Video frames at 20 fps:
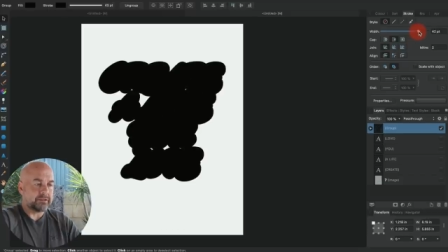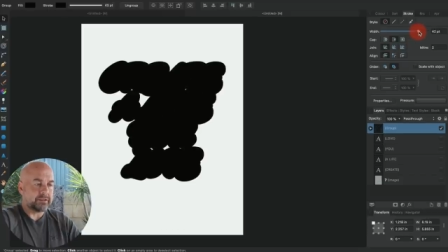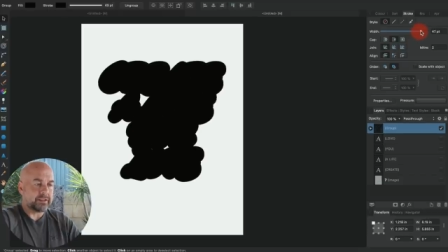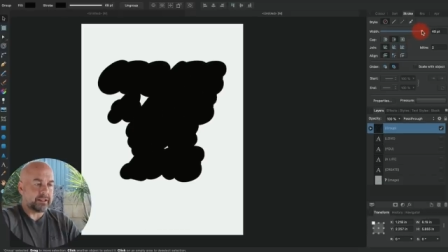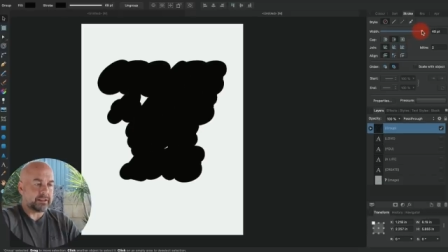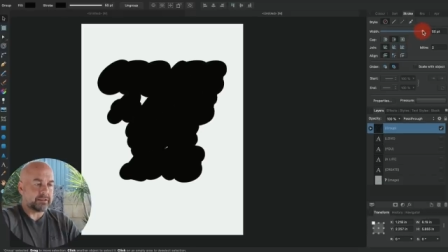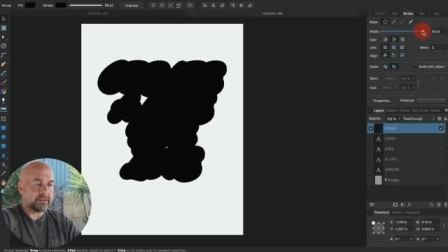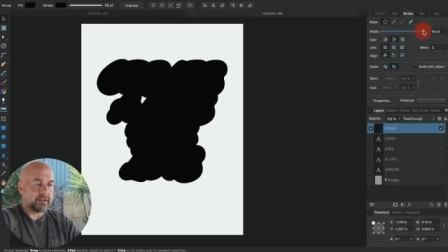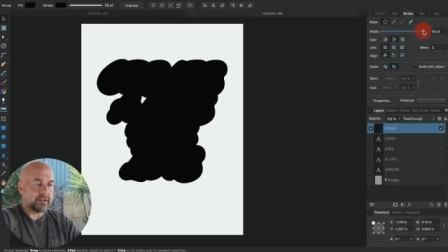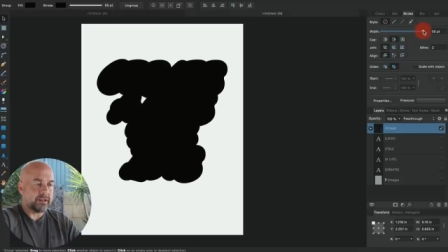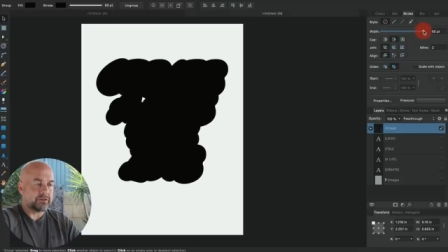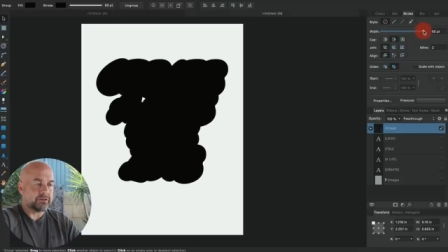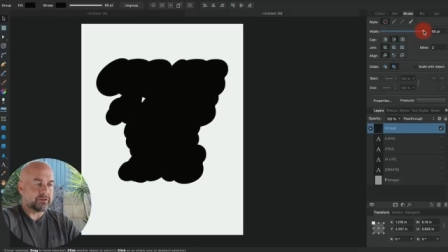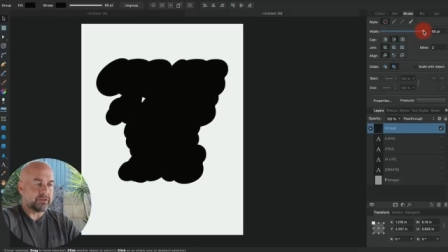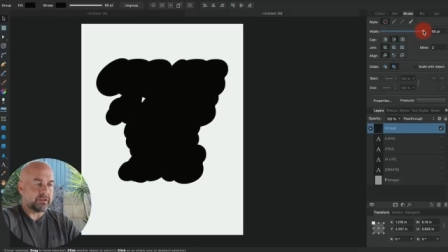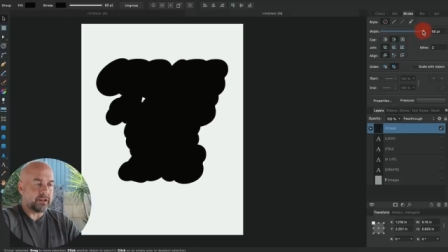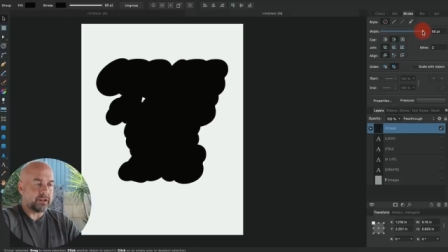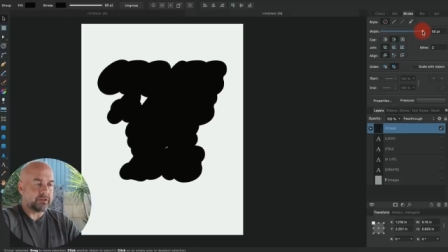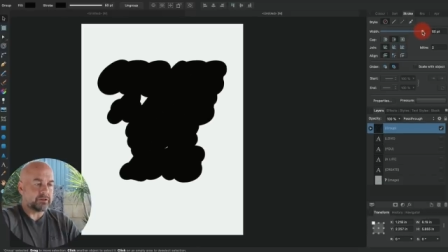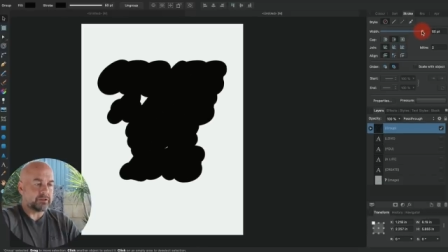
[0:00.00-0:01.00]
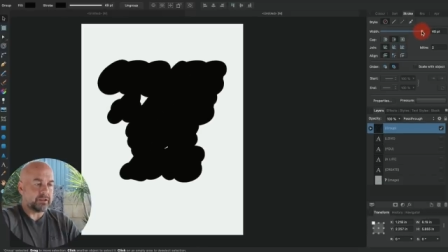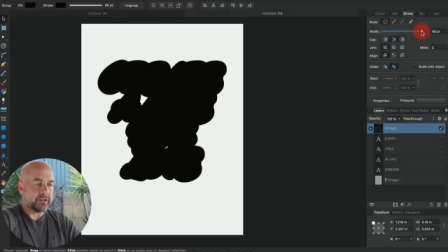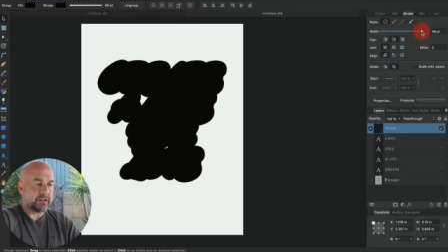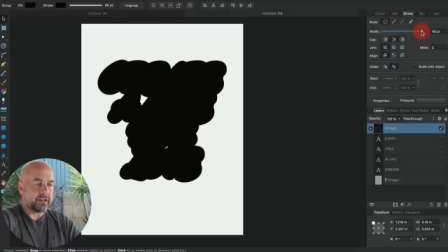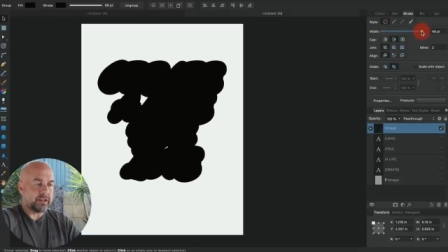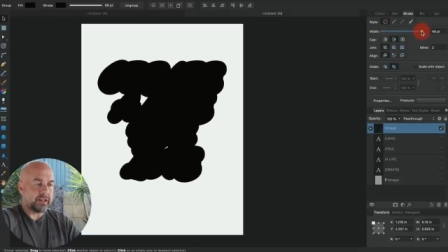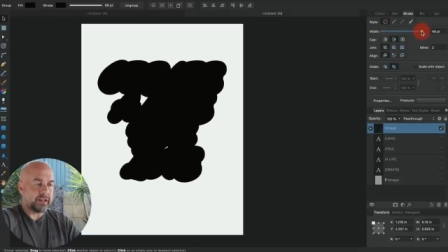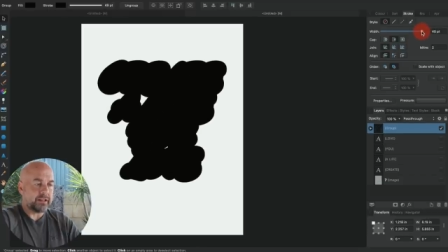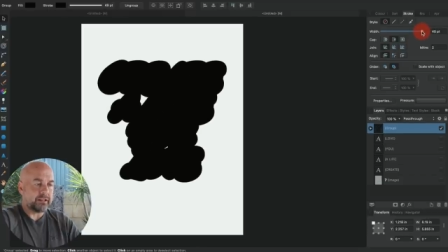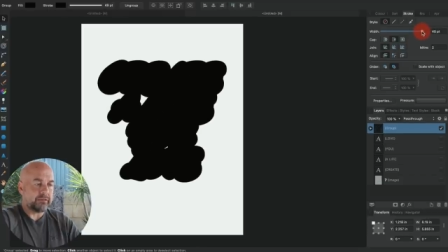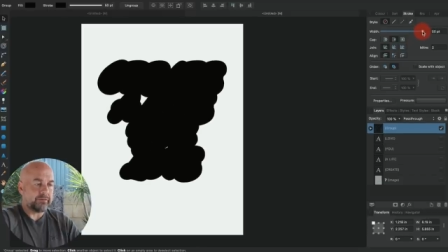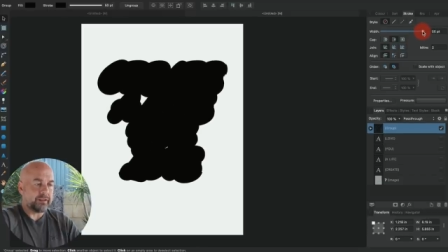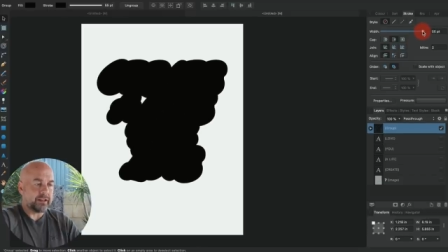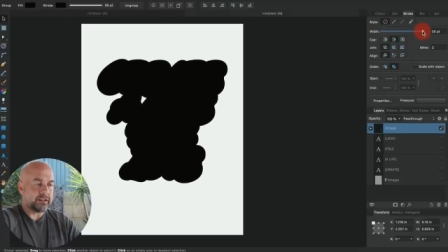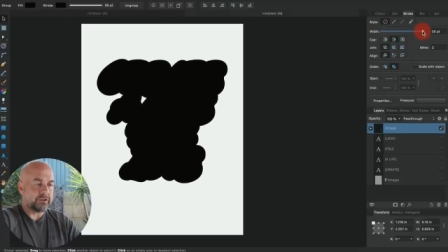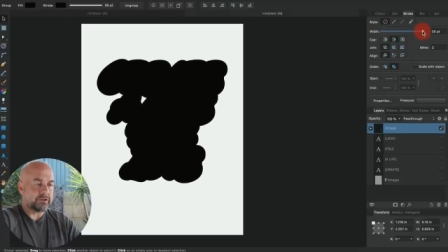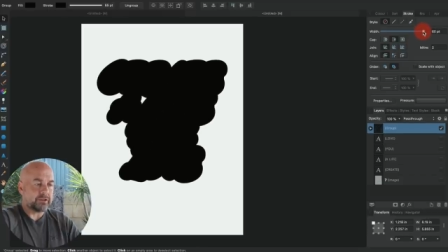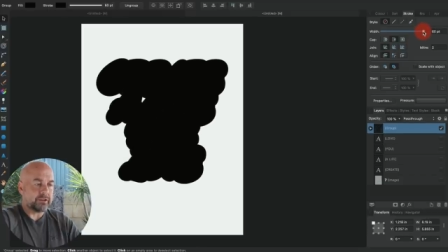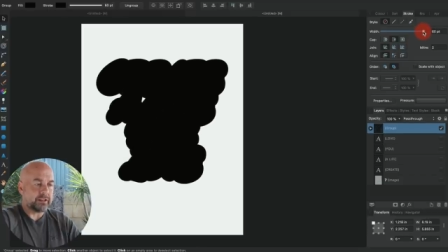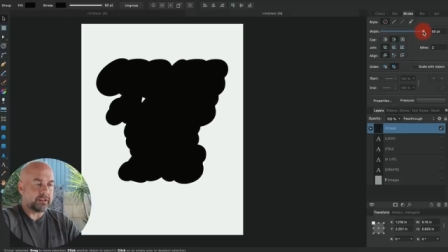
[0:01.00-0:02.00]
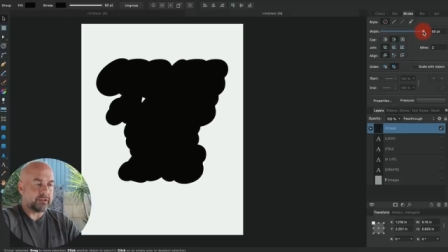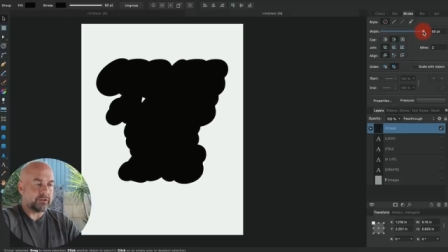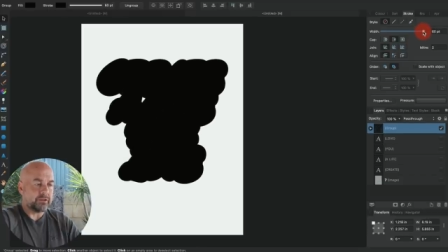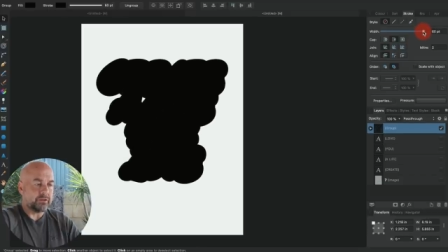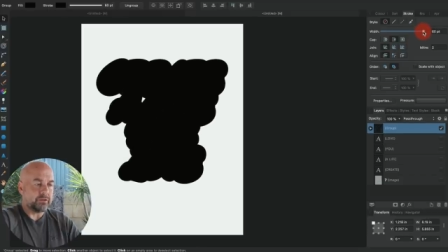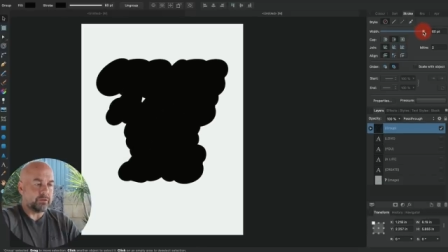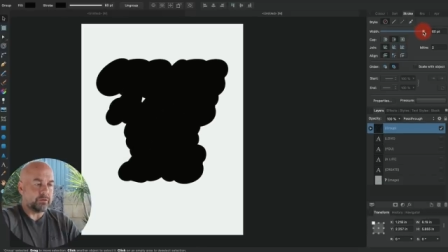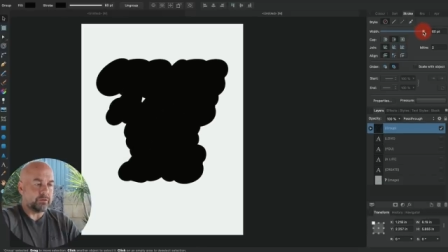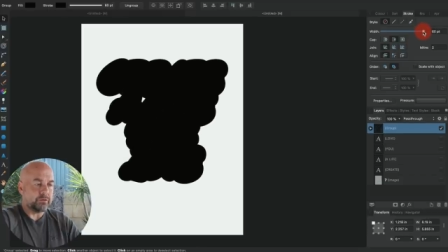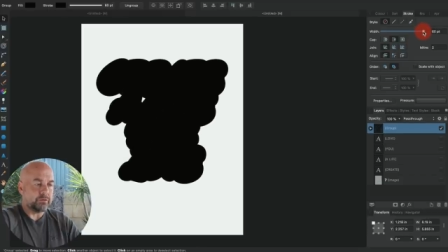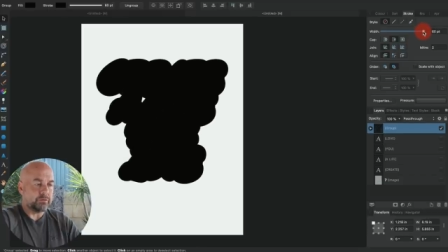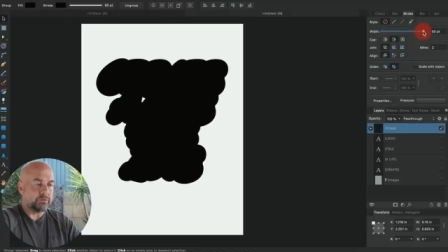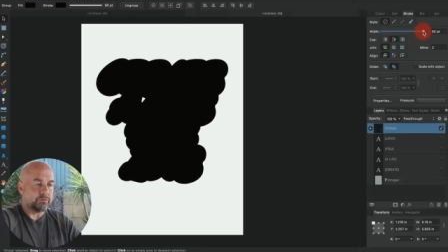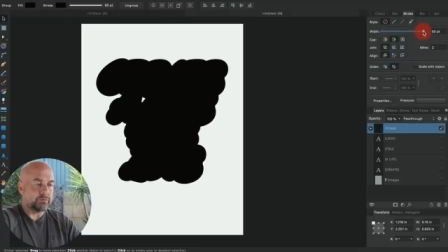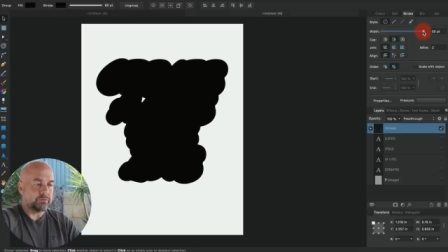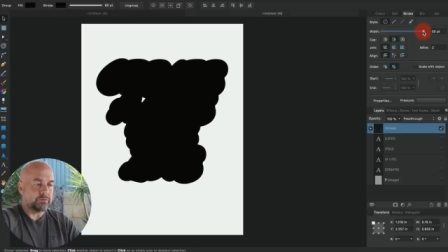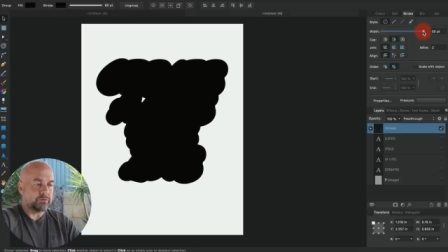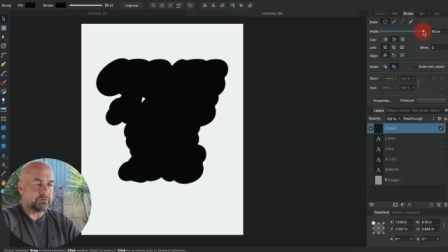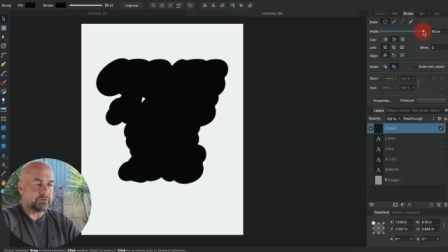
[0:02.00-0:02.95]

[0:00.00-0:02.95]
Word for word: it gets larger and larger and eventually all